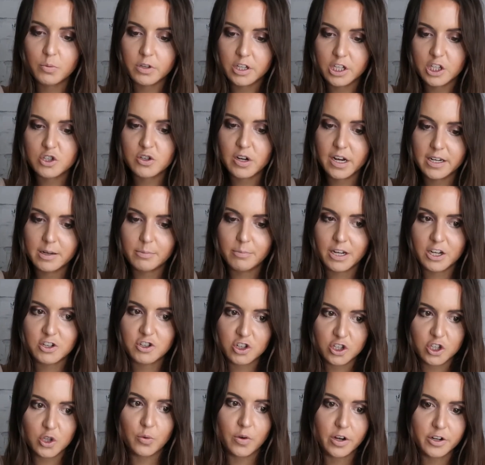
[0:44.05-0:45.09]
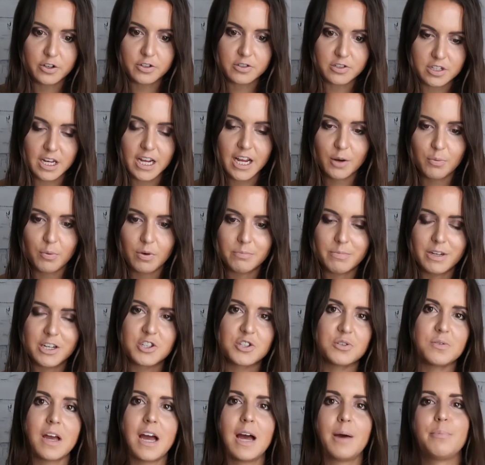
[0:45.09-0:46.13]
really trying to make sure you understand what
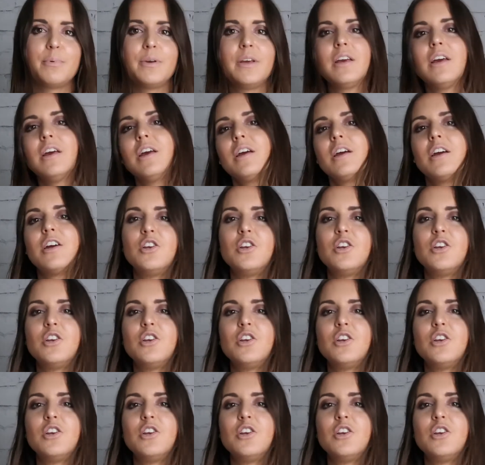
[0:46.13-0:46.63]
makes you happy